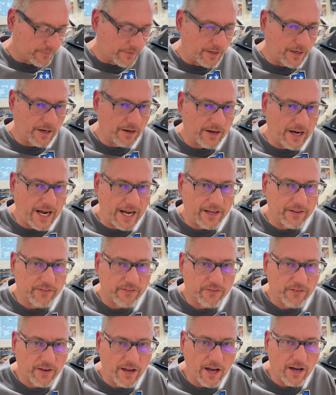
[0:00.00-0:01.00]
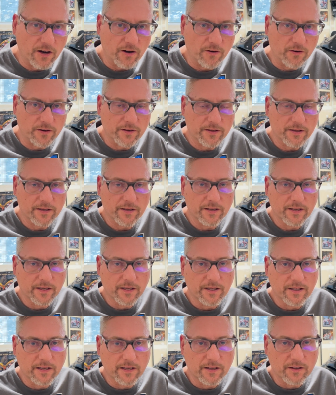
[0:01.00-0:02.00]
All right, so
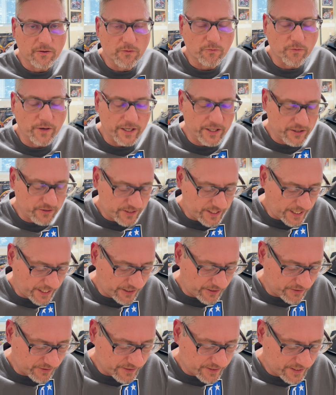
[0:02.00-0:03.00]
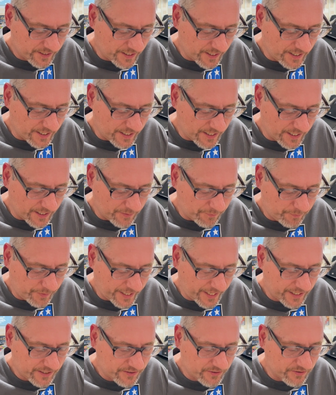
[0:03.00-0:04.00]
when you take your uh,
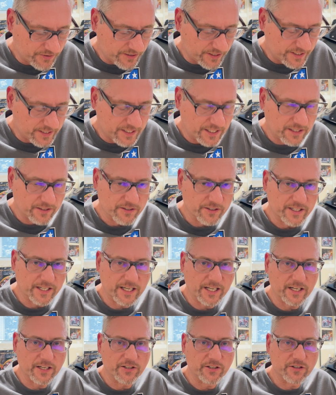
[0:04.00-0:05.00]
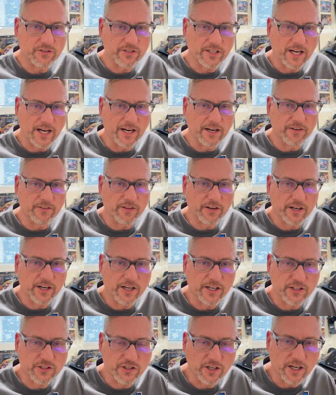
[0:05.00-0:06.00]
bike to a dealer to get a new tire, they're
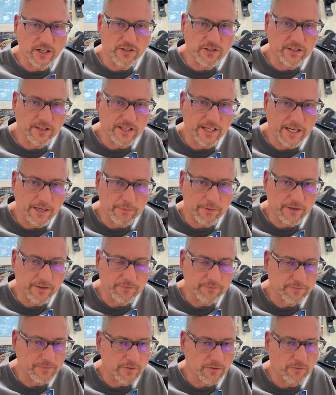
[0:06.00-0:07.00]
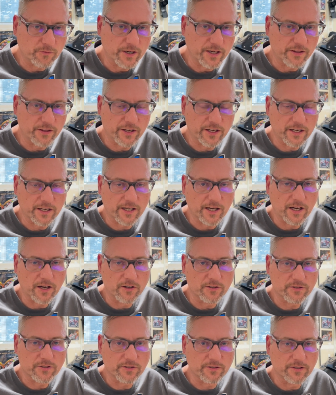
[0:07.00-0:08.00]
going to charge you labor. Whether you
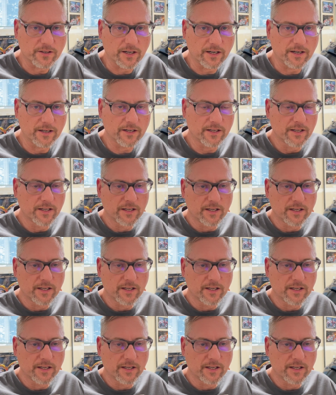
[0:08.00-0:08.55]
go to a,